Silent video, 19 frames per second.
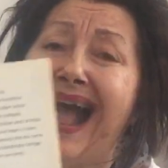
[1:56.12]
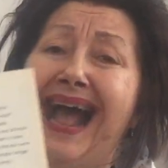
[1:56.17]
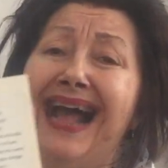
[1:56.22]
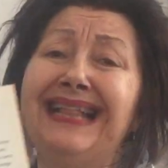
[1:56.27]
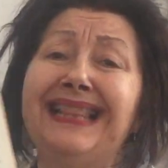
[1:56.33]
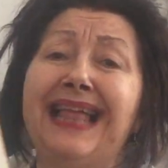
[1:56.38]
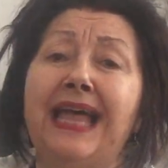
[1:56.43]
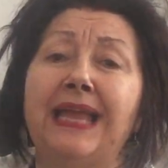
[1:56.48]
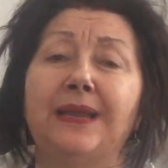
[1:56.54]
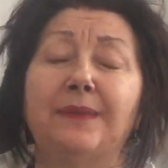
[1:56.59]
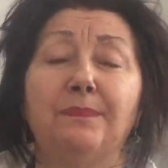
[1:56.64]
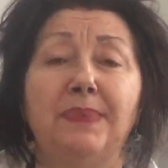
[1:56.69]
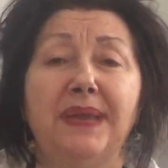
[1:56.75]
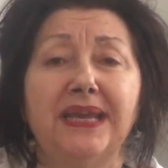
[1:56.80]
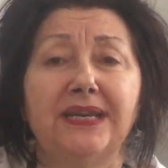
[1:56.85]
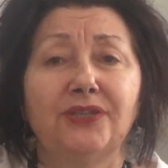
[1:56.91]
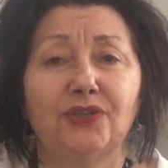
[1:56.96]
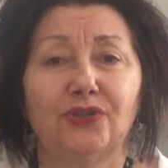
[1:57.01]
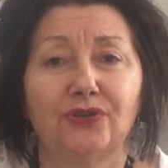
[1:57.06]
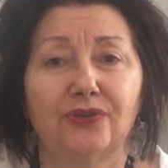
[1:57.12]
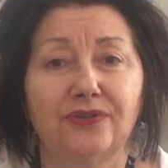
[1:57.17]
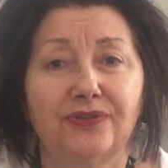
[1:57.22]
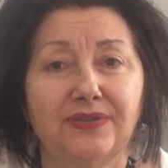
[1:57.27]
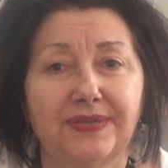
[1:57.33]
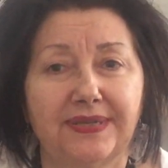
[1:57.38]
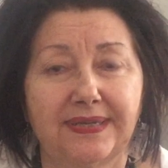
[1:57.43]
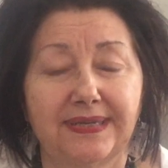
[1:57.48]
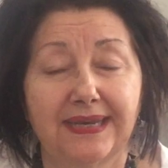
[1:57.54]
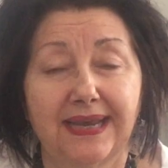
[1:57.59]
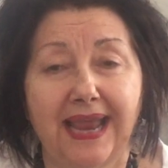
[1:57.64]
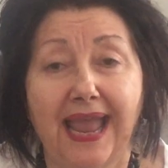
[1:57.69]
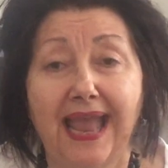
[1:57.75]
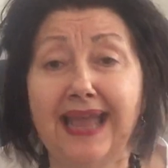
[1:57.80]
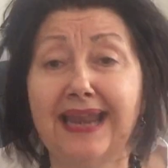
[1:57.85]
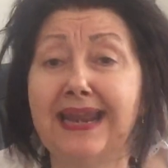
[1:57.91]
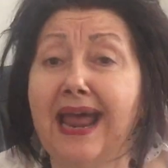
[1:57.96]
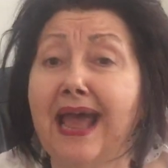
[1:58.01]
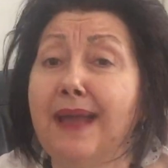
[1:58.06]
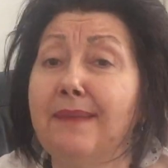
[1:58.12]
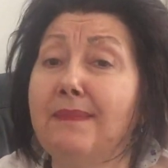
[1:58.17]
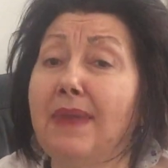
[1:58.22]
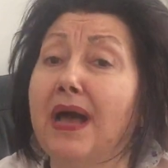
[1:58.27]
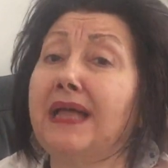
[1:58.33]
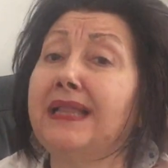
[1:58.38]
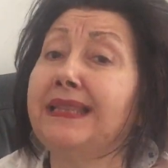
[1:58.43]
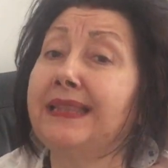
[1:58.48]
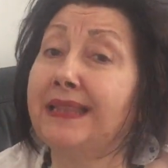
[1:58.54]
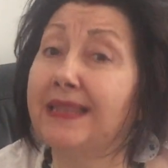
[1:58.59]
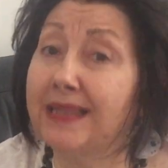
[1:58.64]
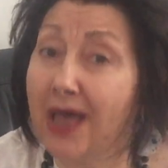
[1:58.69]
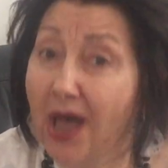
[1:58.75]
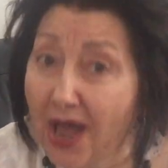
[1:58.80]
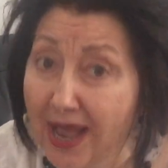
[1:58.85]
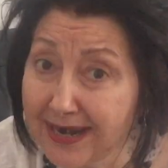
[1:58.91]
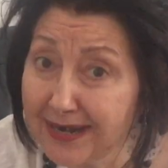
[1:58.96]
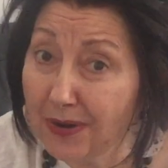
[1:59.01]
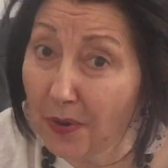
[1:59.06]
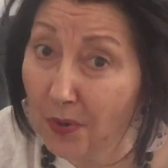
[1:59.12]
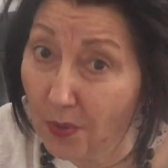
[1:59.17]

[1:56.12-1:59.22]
I like pictures, and I'm a lot